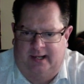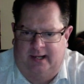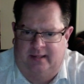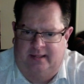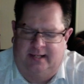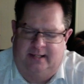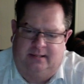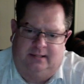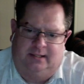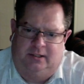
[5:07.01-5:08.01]
Uh, they
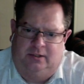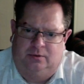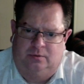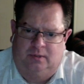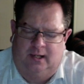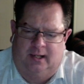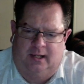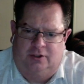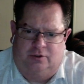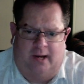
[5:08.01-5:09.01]
continue
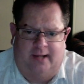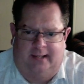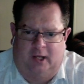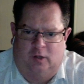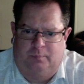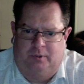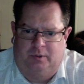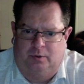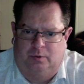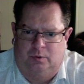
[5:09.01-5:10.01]
trying to help
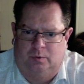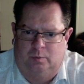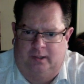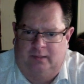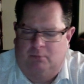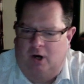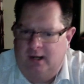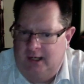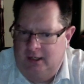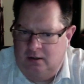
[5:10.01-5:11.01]
you with
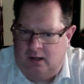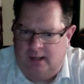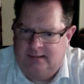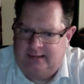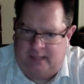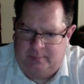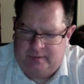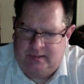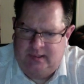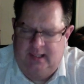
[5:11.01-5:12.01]
marketing
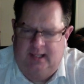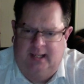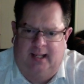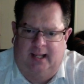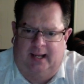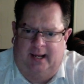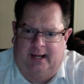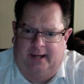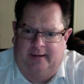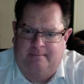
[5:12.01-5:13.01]
concepts.
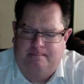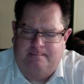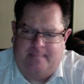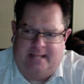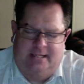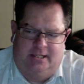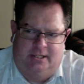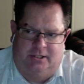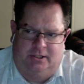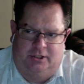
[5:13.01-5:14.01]
Um,
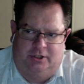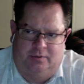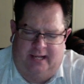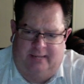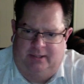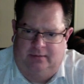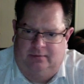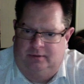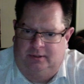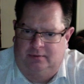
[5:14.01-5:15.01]
you, you name it,
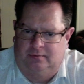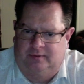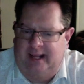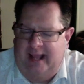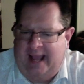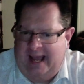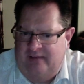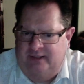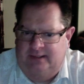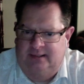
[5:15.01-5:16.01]
you, they
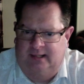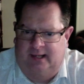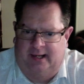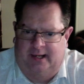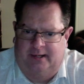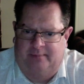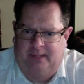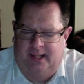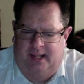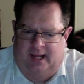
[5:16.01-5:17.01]
have it. Um,
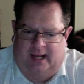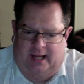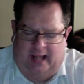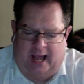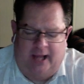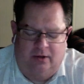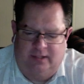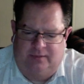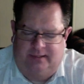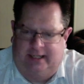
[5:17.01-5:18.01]
I, I, don't
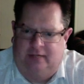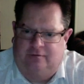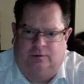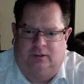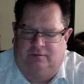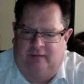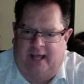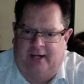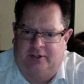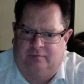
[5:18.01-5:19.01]
even take full
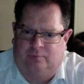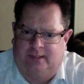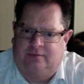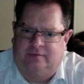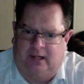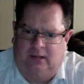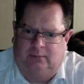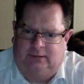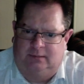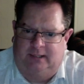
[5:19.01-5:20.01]
advantage of what's
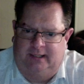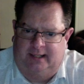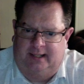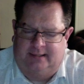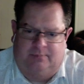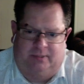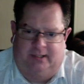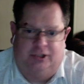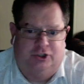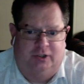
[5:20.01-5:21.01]
available to me, and that's
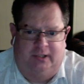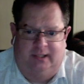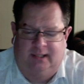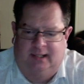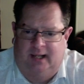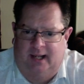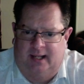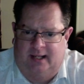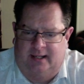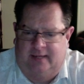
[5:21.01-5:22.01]
something I should.
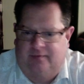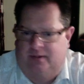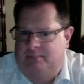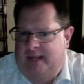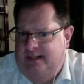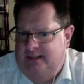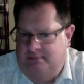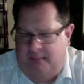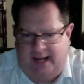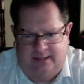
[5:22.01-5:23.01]
Uh, they have an
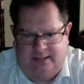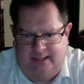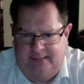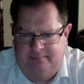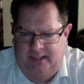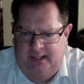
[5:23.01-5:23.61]
amazing magazine.